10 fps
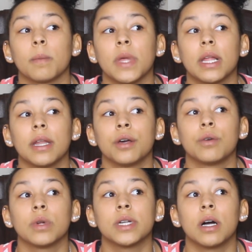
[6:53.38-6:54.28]
Me and
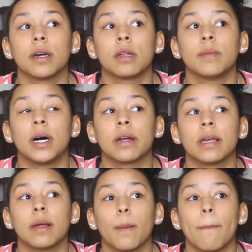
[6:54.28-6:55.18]
Neil were talking about
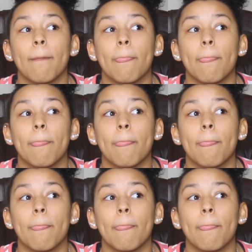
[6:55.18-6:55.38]
it.